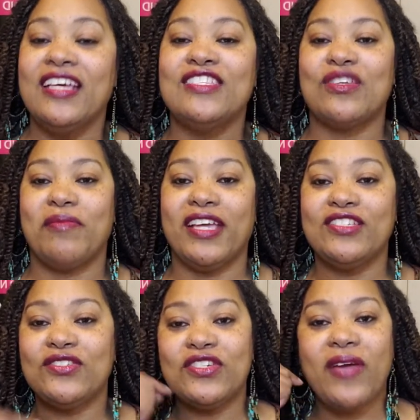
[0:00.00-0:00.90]
So make
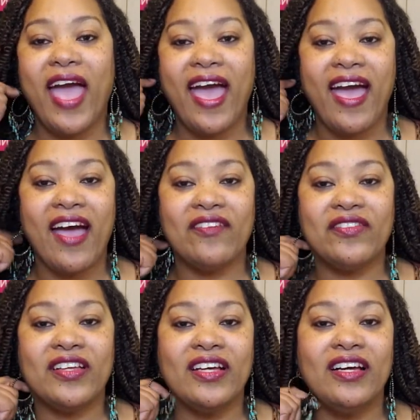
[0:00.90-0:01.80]
sure you have
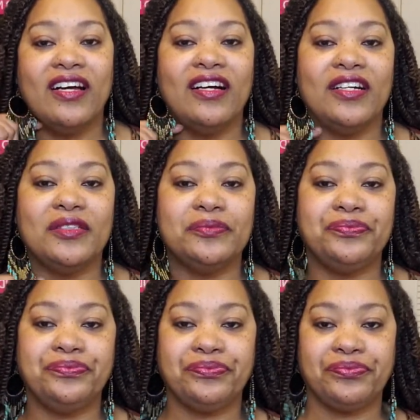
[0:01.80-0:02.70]
a